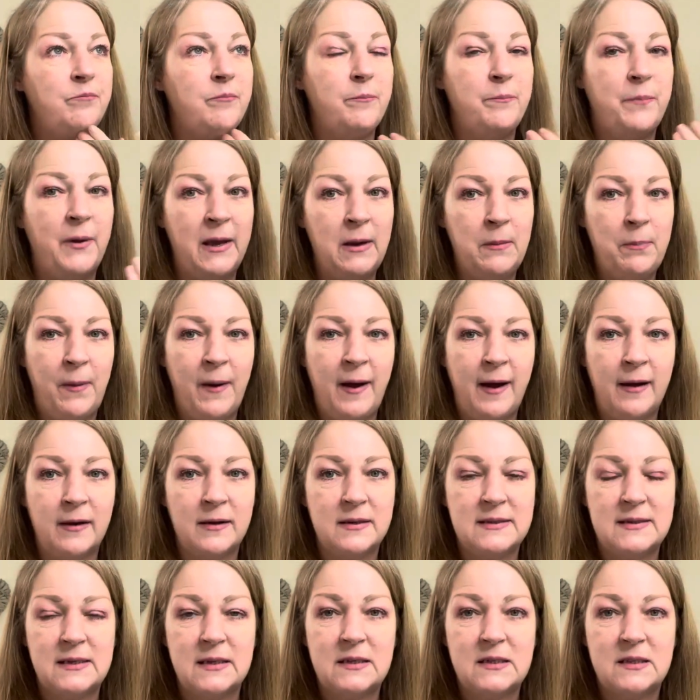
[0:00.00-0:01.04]
big
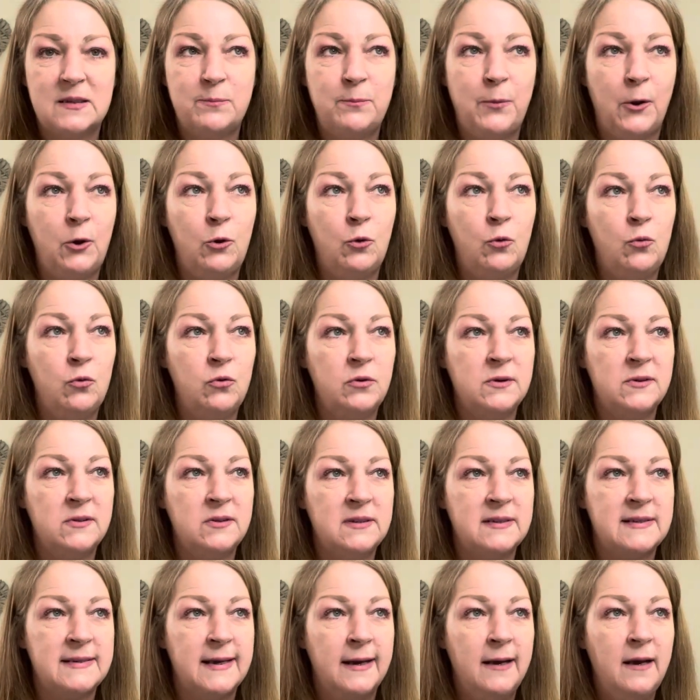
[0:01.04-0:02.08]
packs of
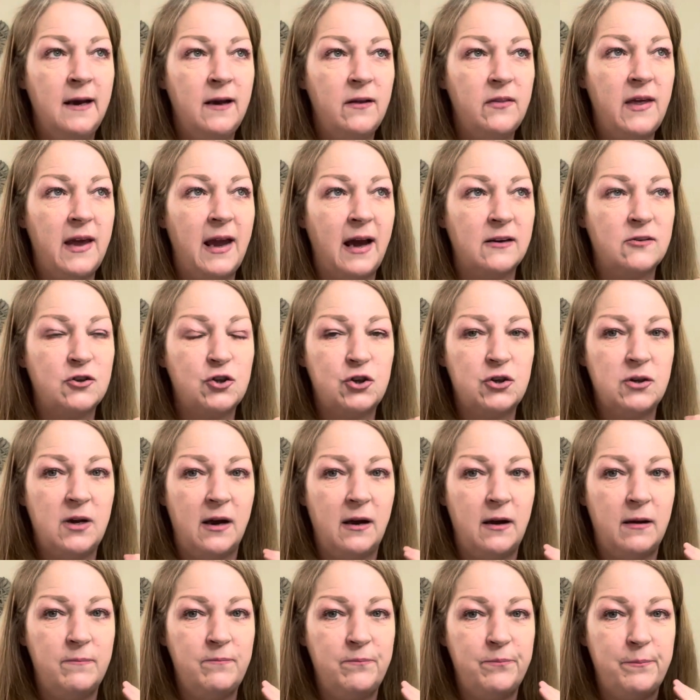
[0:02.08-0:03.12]
spoons. They had
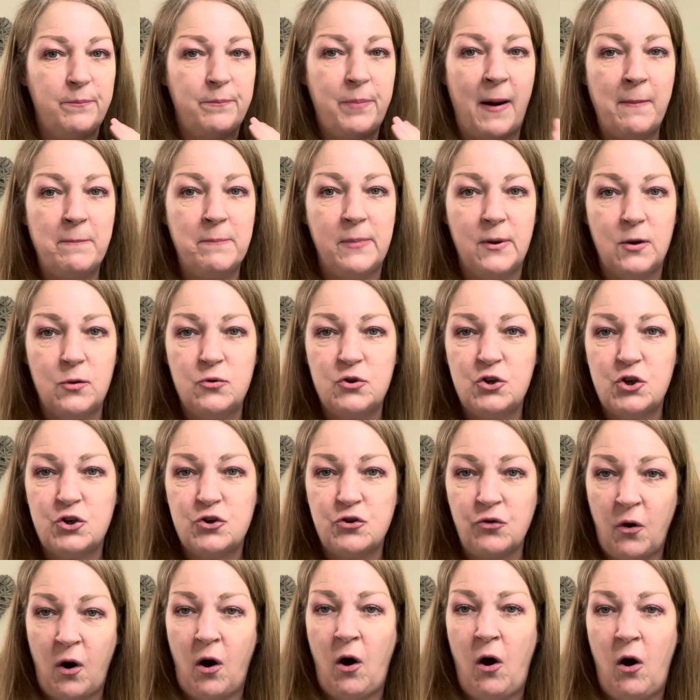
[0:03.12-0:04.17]
bamboo
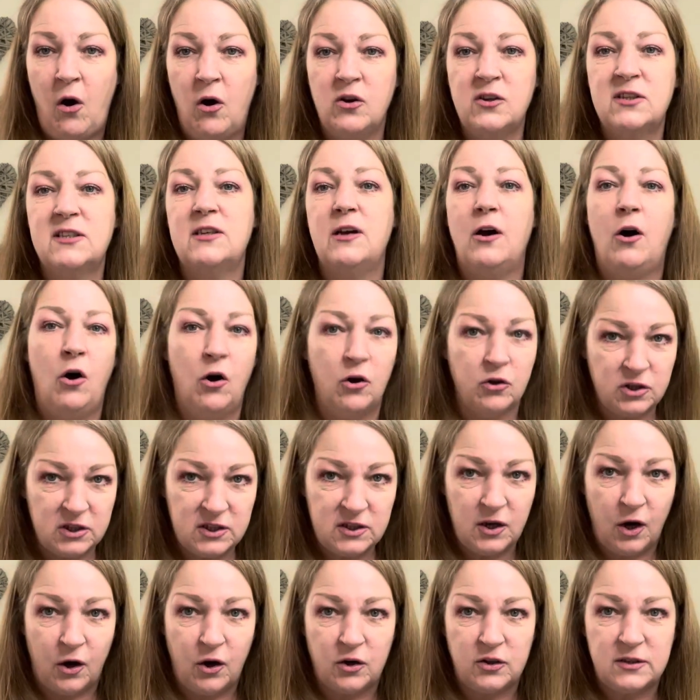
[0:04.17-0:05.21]
straws, all
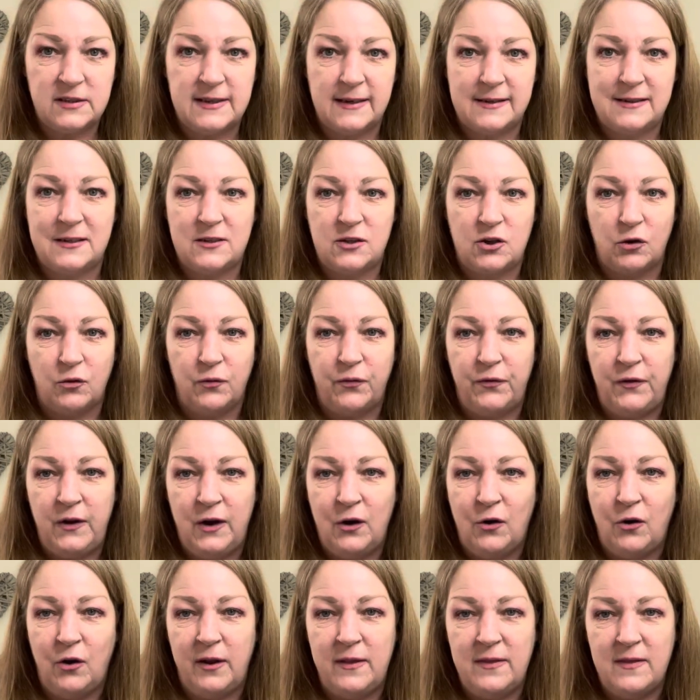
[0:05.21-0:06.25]
sorts of stuff, you
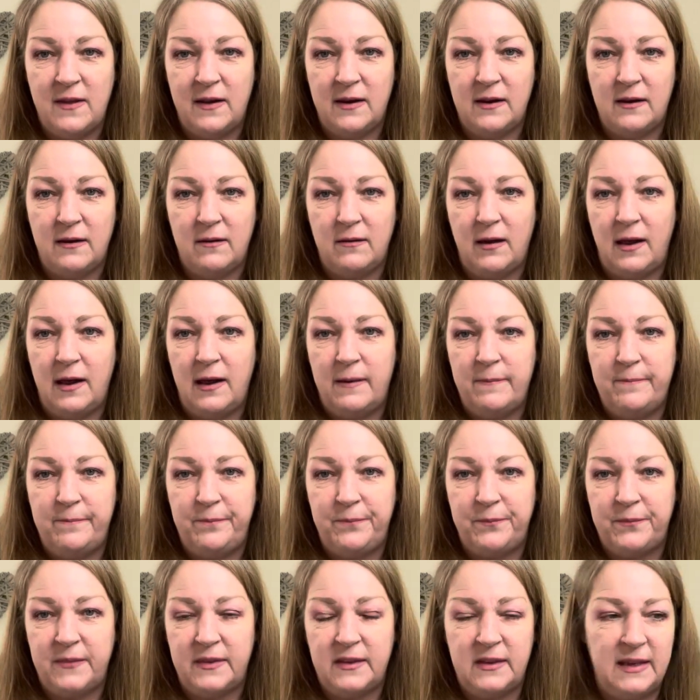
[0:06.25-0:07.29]
know, in
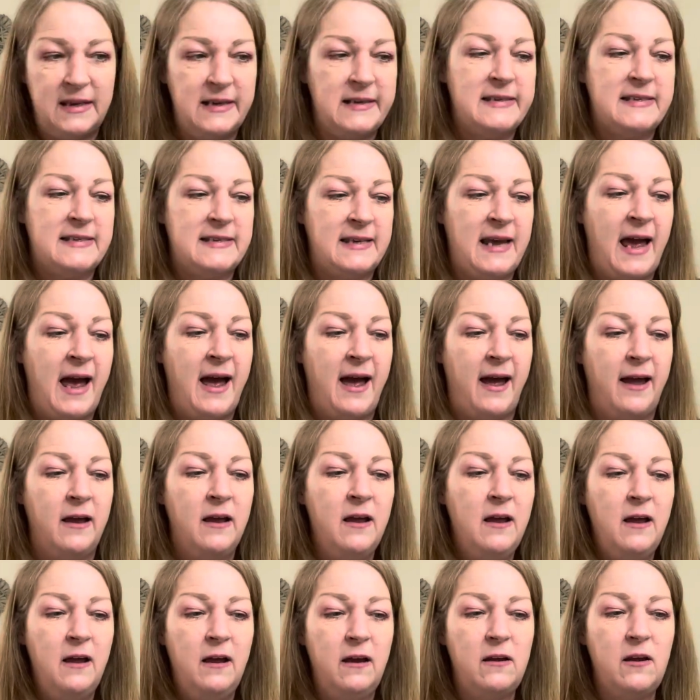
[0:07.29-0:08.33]
the this set.
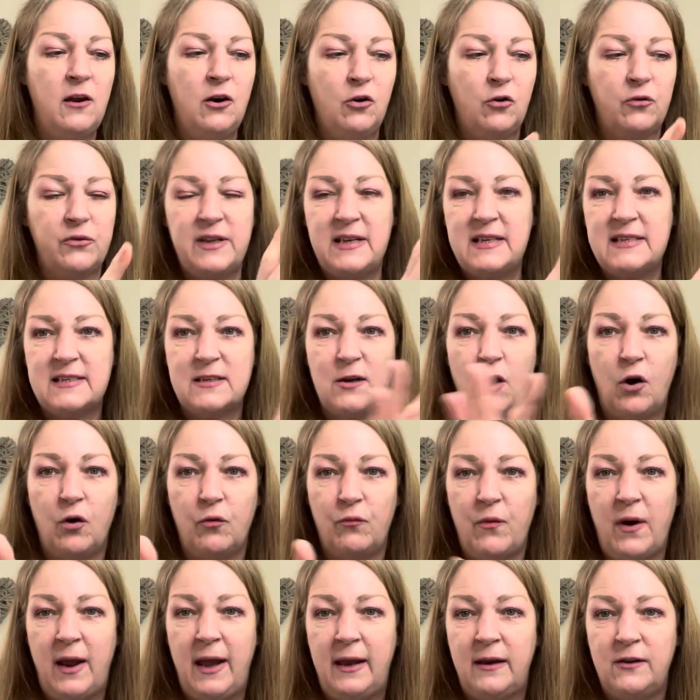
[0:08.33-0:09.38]
You know, this sort of
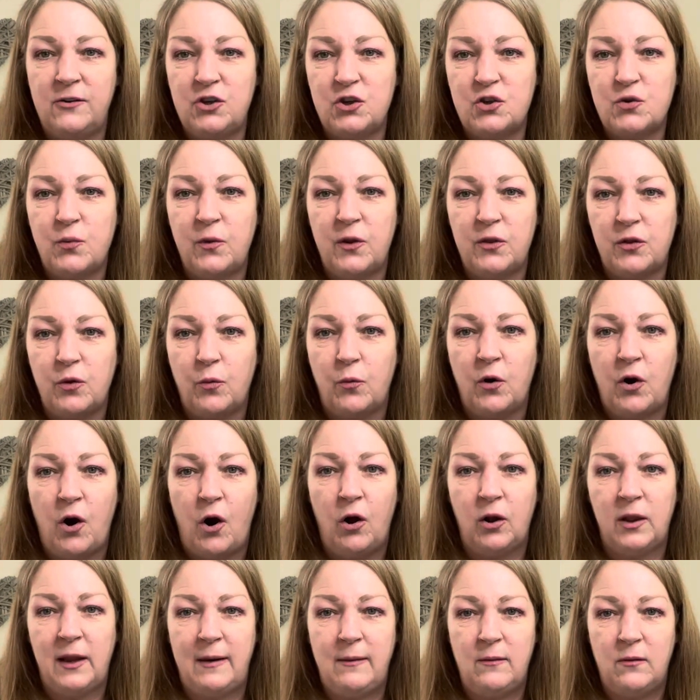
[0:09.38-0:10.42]
range that were
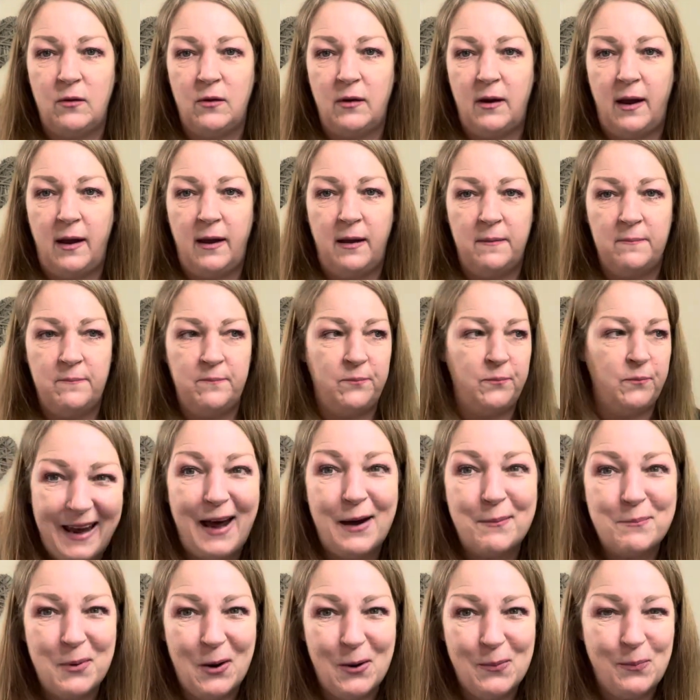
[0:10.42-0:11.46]
all in
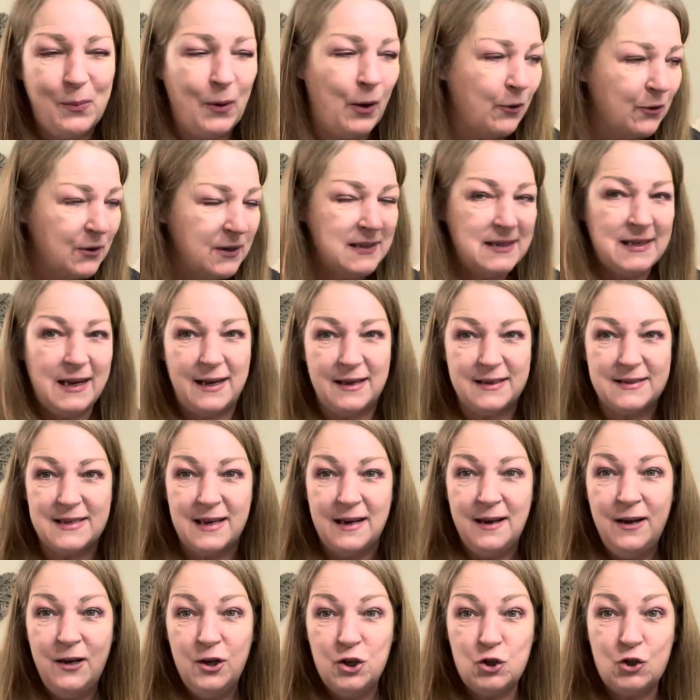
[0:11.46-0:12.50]
cardboard boxes.
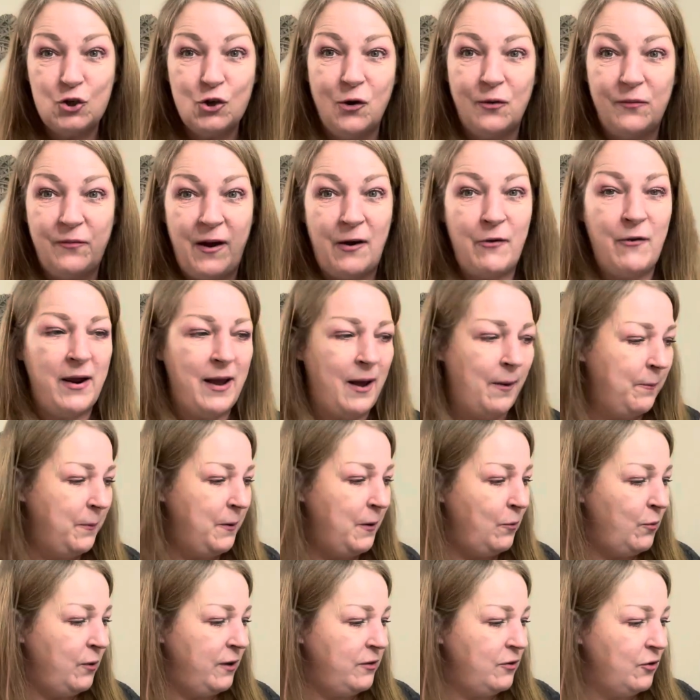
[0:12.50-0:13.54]
So very
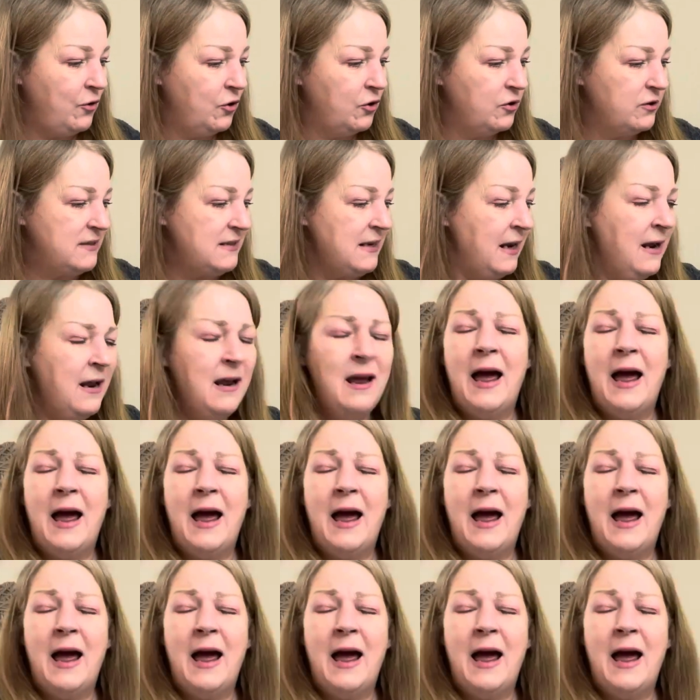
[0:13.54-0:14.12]
happy with those.